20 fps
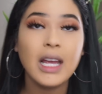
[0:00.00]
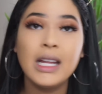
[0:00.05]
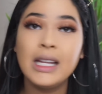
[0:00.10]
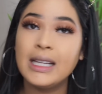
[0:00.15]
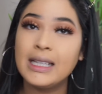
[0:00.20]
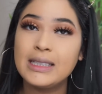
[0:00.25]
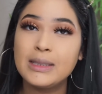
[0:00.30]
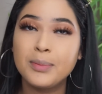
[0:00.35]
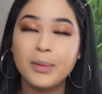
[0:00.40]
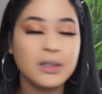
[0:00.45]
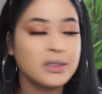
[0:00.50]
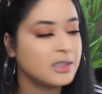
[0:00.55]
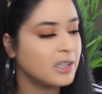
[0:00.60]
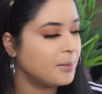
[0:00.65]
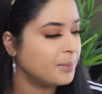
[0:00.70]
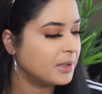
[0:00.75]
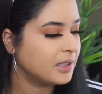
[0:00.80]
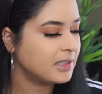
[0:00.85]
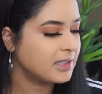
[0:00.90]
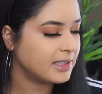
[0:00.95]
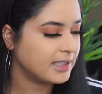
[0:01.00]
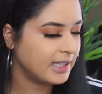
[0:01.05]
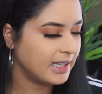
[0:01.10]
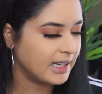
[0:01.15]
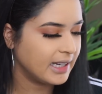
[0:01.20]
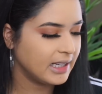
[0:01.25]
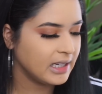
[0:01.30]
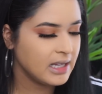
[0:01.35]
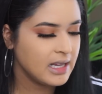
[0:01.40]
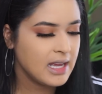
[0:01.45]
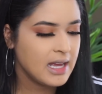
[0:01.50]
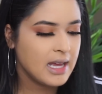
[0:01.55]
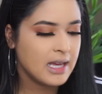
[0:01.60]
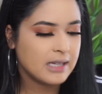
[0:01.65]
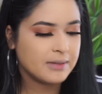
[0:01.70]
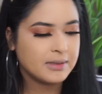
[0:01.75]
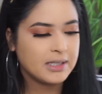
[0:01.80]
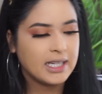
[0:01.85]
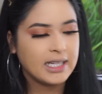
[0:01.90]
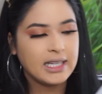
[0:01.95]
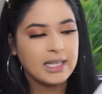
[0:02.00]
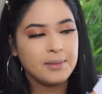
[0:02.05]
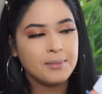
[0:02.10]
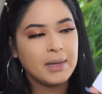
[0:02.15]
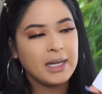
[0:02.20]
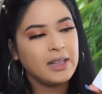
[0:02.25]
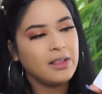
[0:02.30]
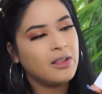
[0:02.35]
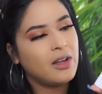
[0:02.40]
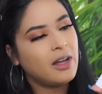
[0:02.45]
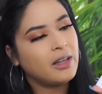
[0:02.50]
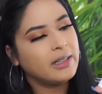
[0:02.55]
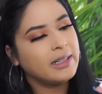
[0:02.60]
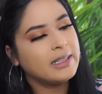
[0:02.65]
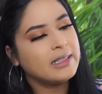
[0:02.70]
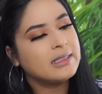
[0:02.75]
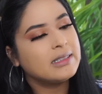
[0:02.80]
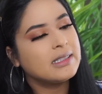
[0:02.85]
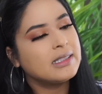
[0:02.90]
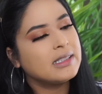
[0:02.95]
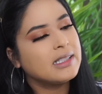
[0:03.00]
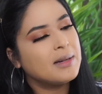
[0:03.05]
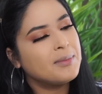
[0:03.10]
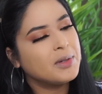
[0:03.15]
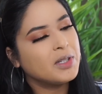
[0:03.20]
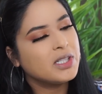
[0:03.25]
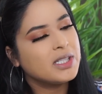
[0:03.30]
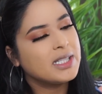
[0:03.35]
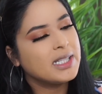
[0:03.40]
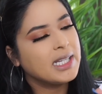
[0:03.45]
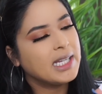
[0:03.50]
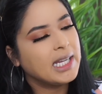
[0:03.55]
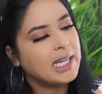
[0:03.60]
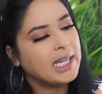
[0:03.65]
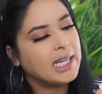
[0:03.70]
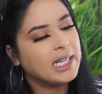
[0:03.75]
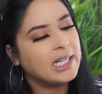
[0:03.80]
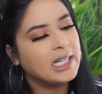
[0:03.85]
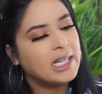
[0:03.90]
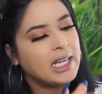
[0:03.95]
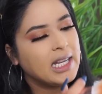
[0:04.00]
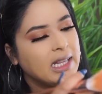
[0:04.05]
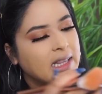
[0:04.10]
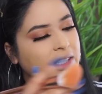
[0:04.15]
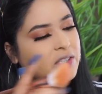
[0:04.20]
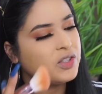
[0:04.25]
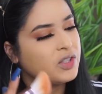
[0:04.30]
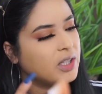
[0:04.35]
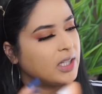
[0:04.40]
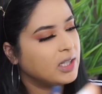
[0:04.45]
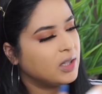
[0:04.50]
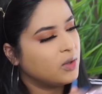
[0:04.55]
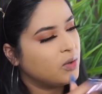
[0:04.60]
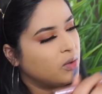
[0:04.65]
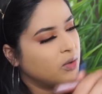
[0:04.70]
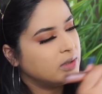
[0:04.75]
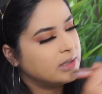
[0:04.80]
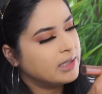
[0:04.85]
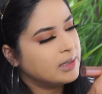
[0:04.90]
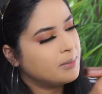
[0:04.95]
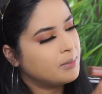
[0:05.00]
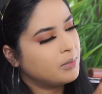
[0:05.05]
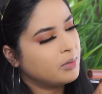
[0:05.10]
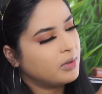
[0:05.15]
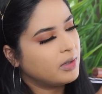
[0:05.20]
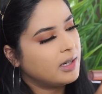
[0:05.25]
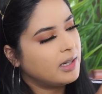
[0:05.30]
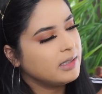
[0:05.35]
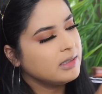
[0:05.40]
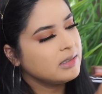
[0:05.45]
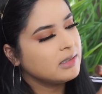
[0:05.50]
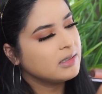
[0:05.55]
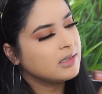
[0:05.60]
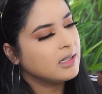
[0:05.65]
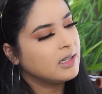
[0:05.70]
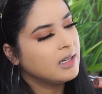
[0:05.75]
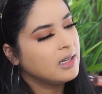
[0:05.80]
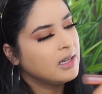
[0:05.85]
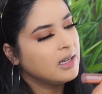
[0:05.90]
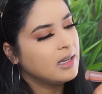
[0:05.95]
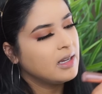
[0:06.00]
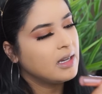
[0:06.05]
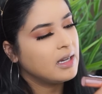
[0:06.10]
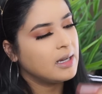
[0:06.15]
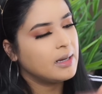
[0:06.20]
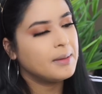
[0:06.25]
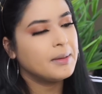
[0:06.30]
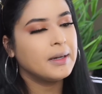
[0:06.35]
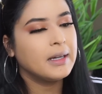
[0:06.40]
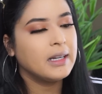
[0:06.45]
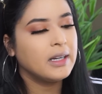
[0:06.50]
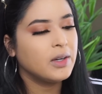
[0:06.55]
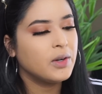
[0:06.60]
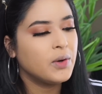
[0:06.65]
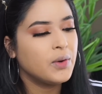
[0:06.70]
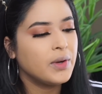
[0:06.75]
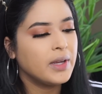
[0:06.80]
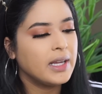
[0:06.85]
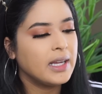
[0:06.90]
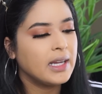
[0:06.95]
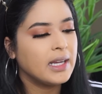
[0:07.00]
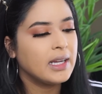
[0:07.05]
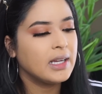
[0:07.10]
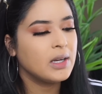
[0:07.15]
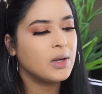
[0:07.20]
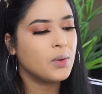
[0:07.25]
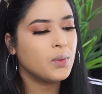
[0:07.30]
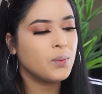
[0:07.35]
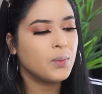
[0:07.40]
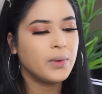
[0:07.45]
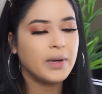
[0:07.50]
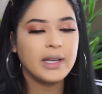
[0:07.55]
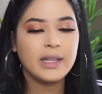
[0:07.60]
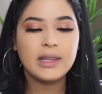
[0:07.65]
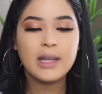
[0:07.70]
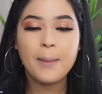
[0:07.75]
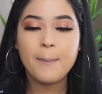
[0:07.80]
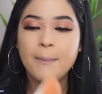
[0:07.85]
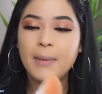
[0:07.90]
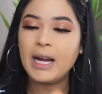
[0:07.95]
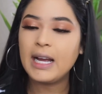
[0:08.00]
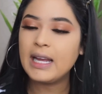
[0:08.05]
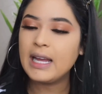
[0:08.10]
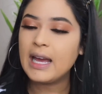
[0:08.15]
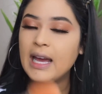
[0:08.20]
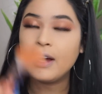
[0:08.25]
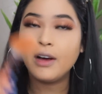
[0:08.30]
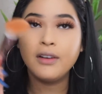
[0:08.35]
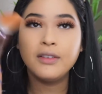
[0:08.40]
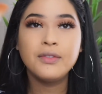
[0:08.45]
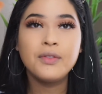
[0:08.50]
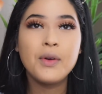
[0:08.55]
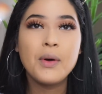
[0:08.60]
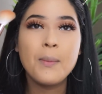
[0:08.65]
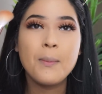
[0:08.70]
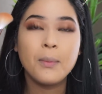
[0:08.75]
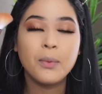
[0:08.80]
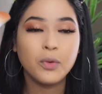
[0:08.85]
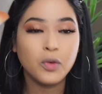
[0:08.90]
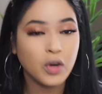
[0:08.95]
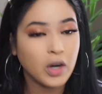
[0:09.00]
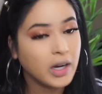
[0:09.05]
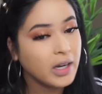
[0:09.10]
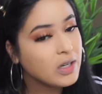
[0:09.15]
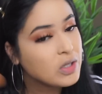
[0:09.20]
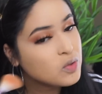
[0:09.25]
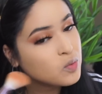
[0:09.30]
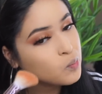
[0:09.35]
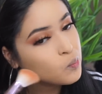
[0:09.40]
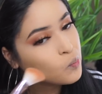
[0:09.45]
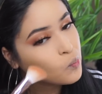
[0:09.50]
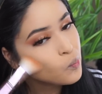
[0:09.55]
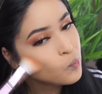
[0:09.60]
Let's bronze up the skin. I'm taking my Lawless Summer Skin in the shade Golden Bronze. Now I'm gonna go in with my e.l.f. brush.